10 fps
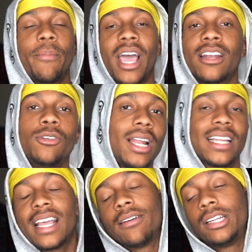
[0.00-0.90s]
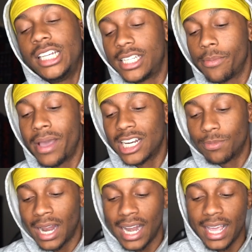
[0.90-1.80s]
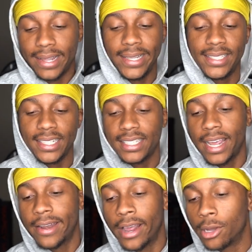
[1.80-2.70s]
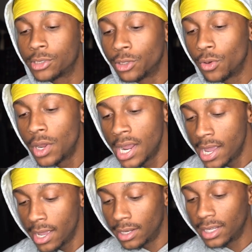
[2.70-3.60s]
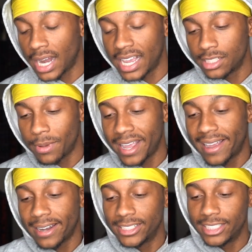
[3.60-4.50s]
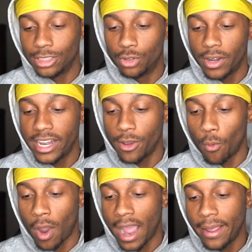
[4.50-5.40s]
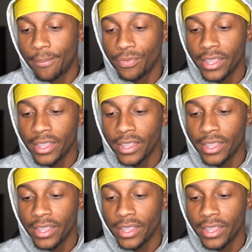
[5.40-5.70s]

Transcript: I mean, I do like to have cleats that match, but I like cleats that stand out too. Look like his main colors is green and white.